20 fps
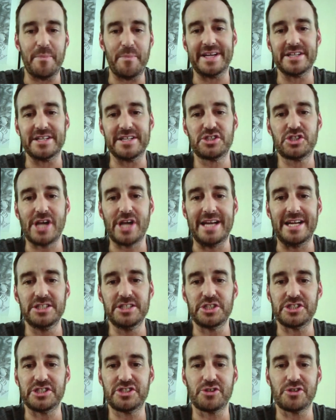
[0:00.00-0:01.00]
biggest
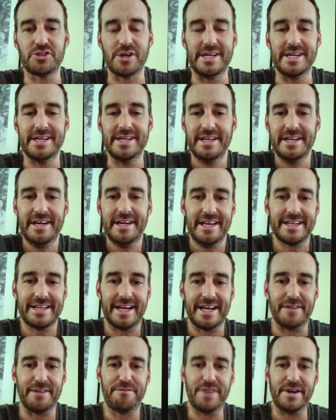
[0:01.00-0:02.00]
challenge is trying to
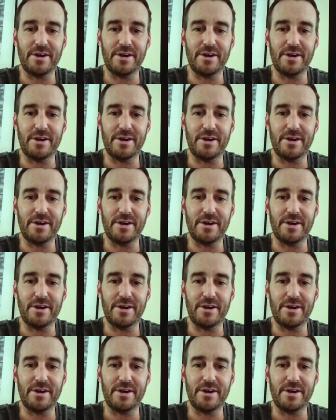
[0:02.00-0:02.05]
kind of mm.